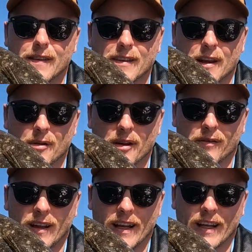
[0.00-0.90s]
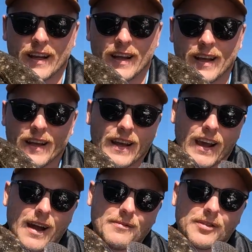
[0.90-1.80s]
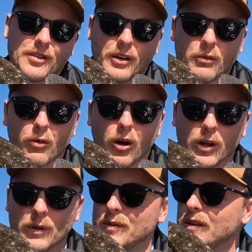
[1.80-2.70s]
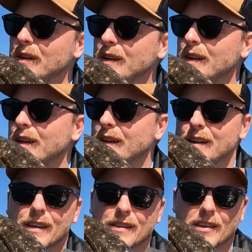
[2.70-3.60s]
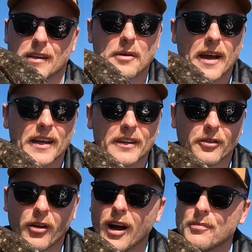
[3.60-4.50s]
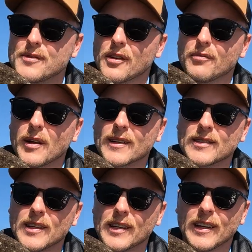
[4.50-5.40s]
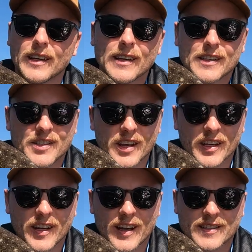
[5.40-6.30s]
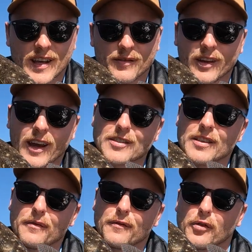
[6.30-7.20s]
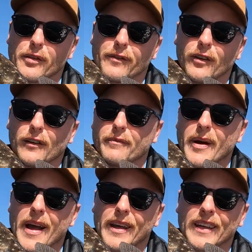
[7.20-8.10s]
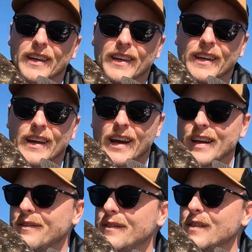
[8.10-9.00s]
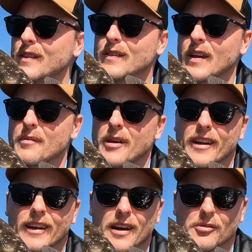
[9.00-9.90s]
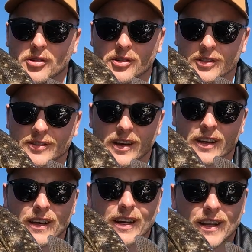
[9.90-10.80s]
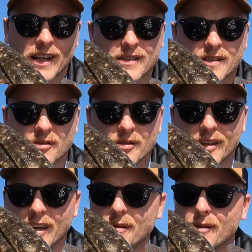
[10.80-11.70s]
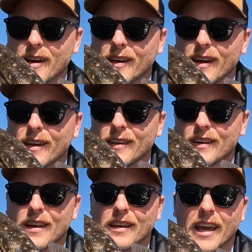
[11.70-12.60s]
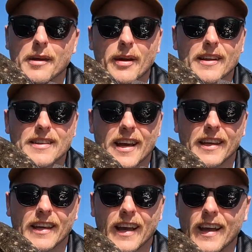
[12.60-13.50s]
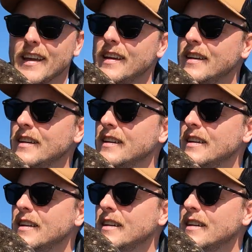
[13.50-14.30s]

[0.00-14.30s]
50 centimetre flathead. Absolutely walloped. The Z-Man grub, soft plastic. Second cast after catching that 45, bang, and 50 centimetre come along. So that's 2 in the keep K&K. Keep K&K.